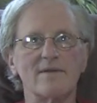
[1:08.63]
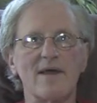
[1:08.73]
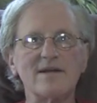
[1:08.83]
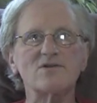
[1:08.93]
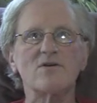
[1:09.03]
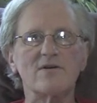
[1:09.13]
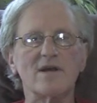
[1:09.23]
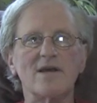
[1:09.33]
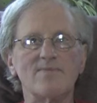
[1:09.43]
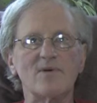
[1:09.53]
That's going
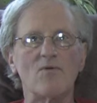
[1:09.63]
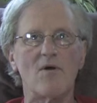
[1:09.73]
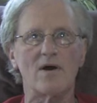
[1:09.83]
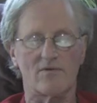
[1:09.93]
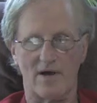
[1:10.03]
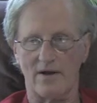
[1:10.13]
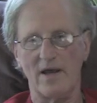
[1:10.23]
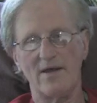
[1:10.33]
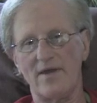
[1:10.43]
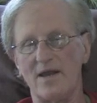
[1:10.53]
to keep the water out.
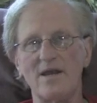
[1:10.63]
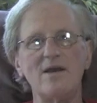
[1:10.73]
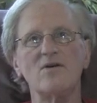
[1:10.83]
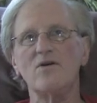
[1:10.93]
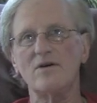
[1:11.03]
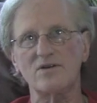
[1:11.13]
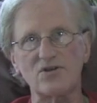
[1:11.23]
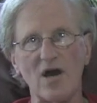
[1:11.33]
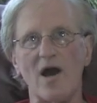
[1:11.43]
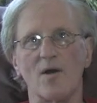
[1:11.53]
They need a
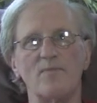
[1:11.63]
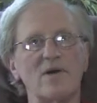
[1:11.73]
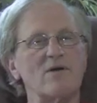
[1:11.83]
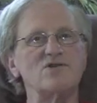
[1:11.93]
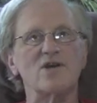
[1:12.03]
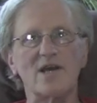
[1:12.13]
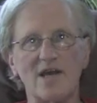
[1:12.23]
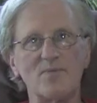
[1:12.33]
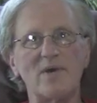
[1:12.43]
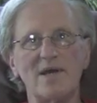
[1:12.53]
good tarp because you
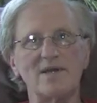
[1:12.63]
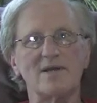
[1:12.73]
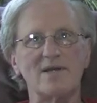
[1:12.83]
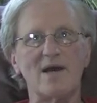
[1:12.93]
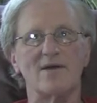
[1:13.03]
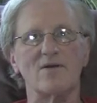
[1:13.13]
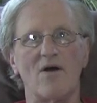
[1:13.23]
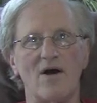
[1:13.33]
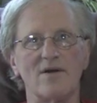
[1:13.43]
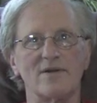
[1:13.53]
can't be in the tent
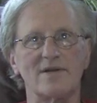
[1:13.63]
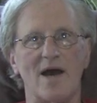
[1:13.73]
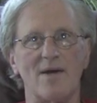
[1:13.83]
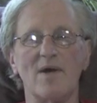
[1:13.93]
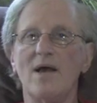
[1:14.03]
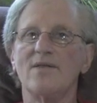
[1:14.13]
all the time.